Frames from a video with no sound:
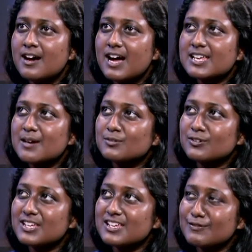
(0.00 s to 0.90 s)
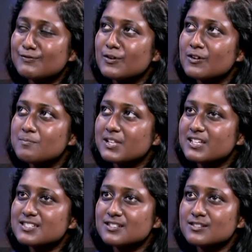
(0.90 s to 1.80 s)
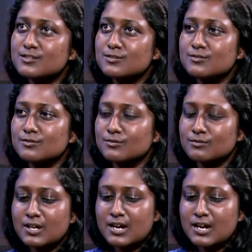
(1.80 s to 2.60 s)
I kept looking for places to